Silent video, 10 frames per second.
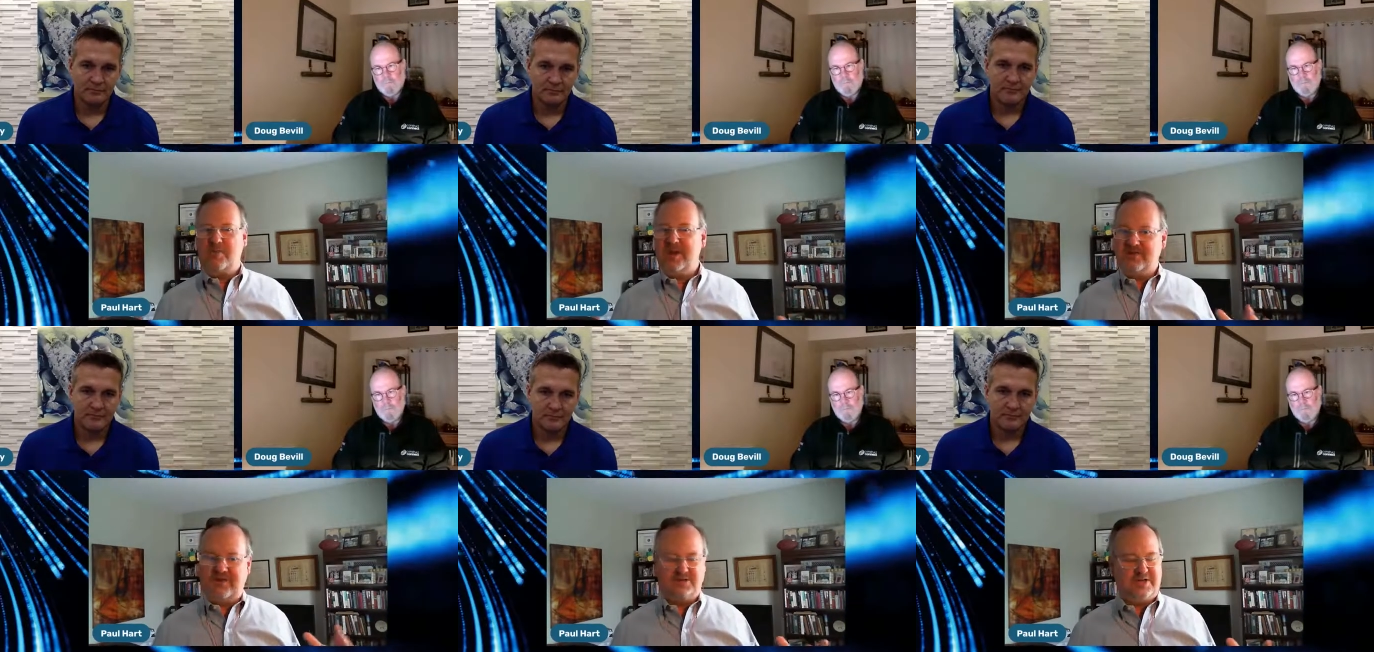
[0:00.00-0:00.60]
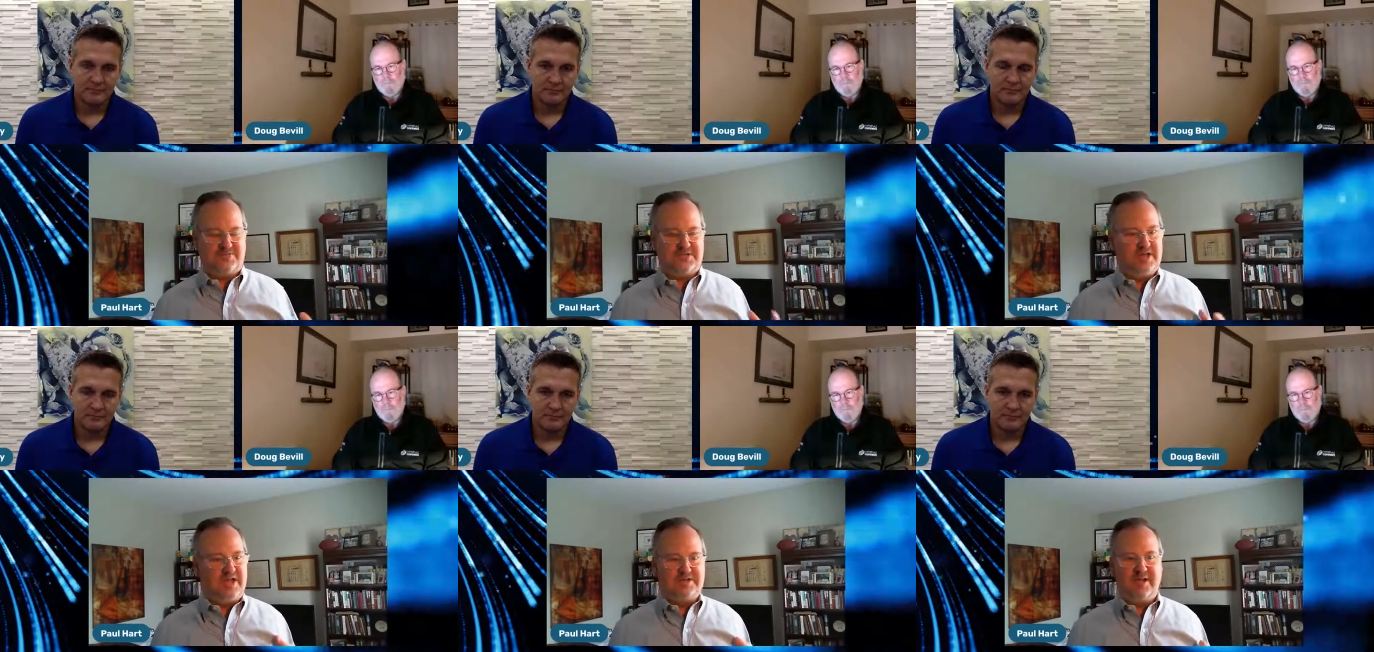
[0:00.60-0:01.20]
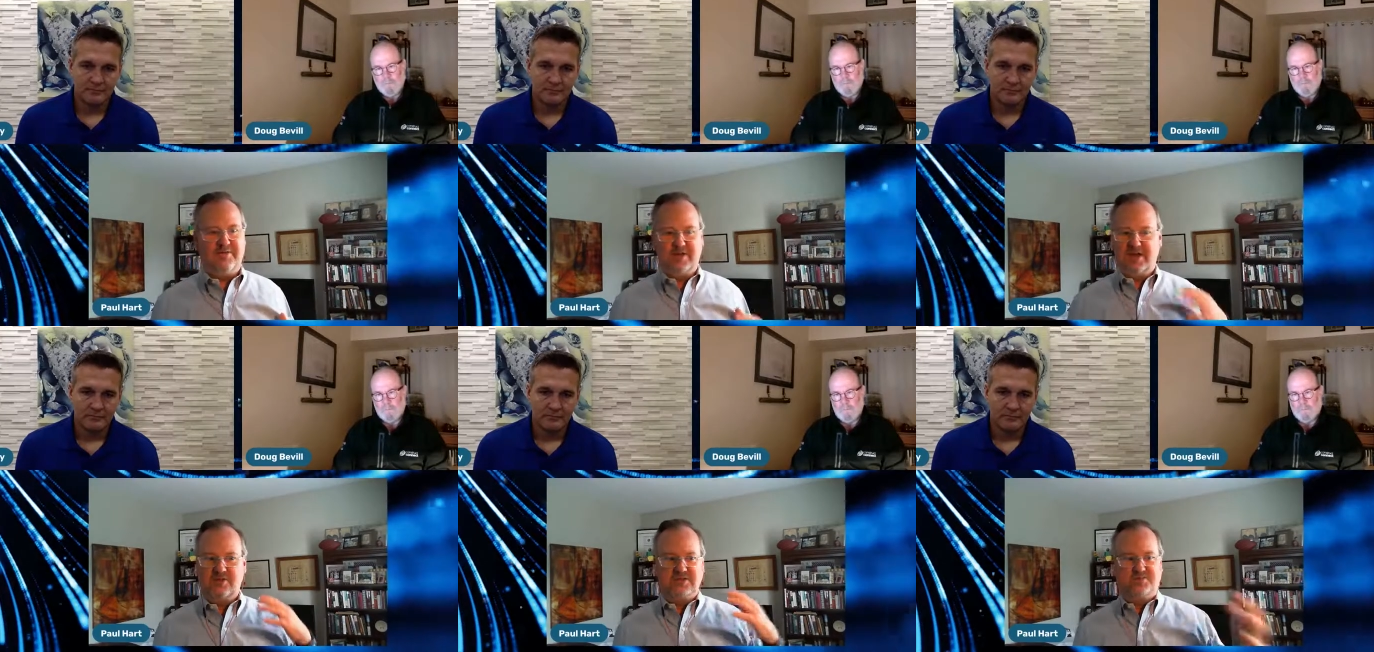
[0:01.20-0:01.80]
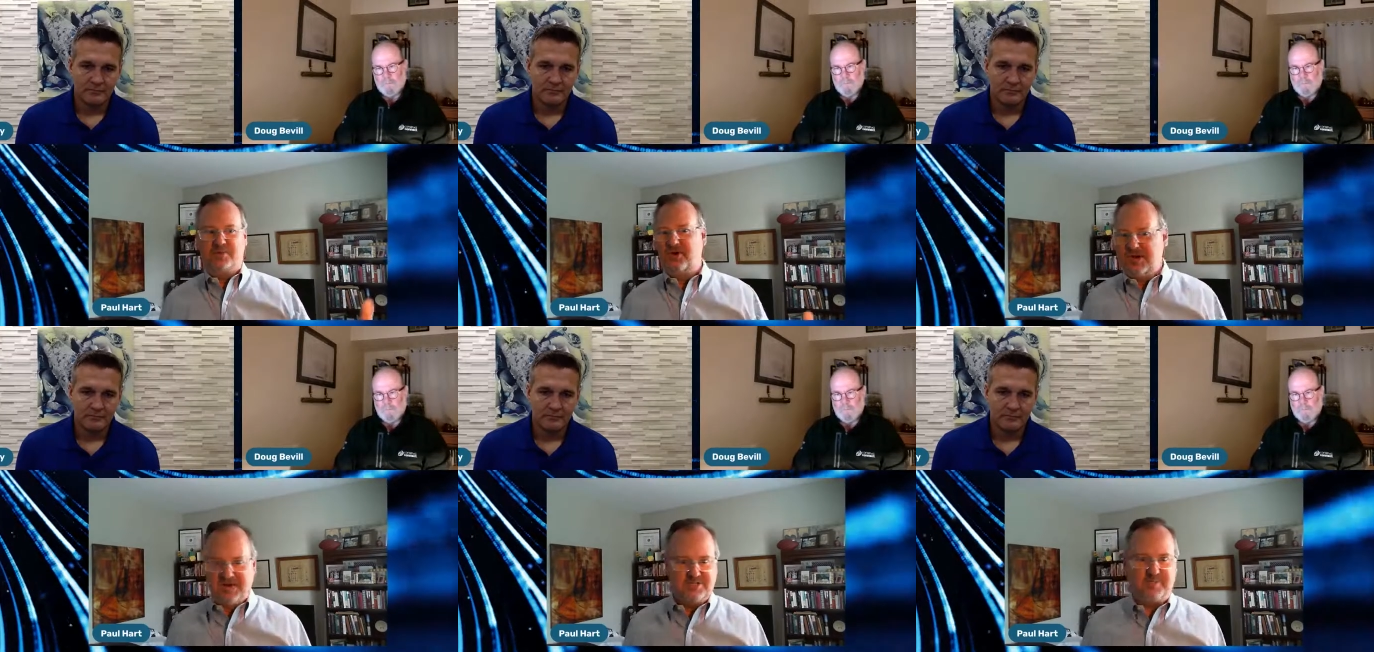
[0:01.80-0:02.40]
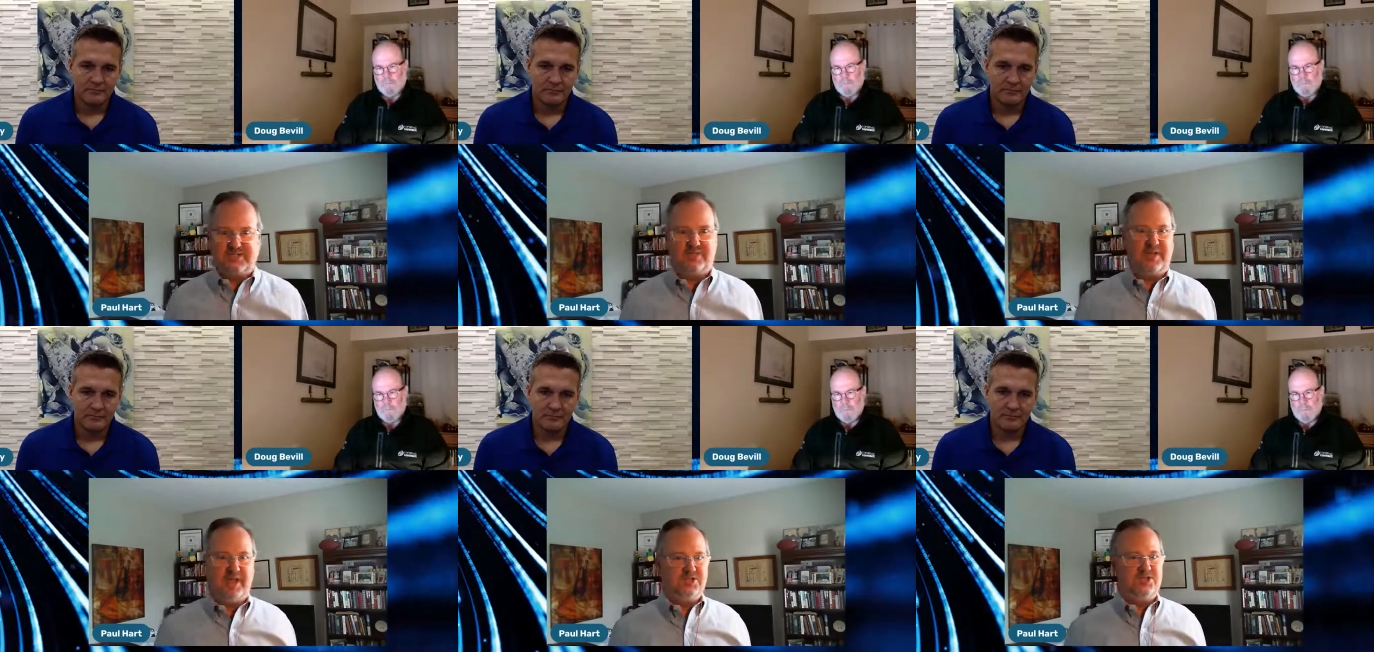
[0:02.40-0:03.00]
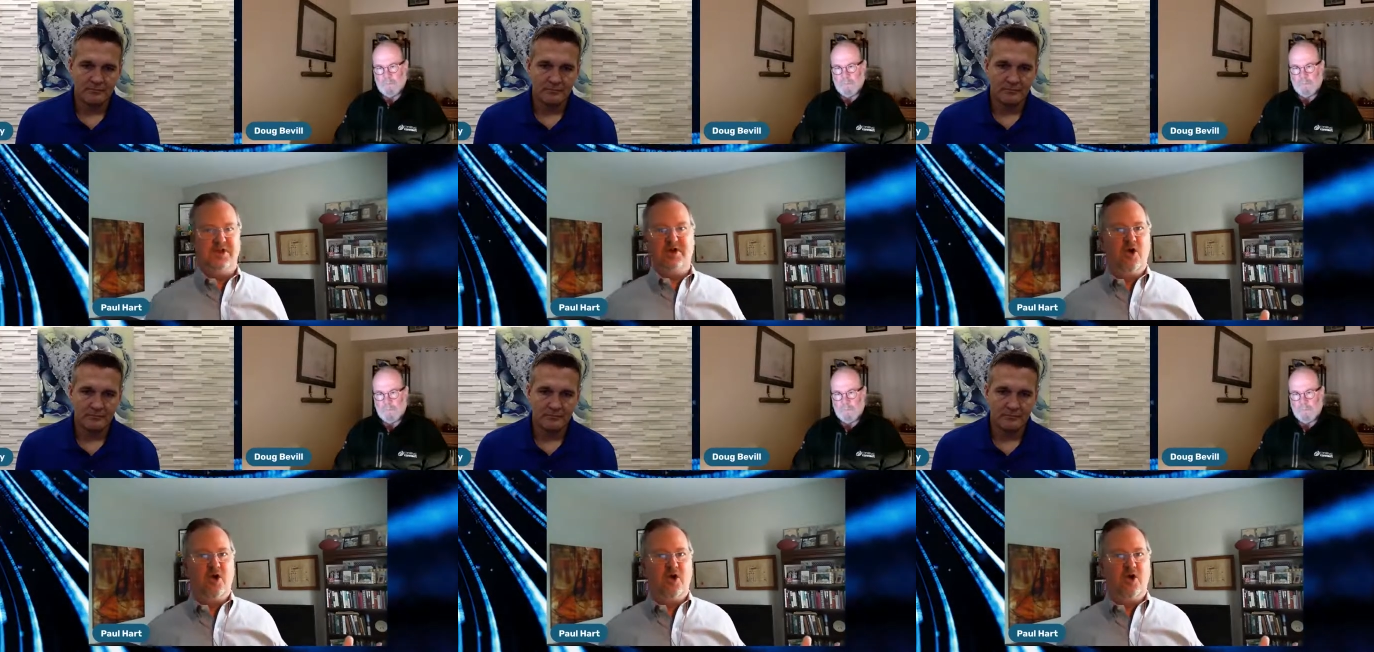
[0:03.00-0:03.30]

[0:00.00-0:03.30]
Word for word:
Speaker 1: product manufacturers have to stay on top of it. They don't just put it in a specification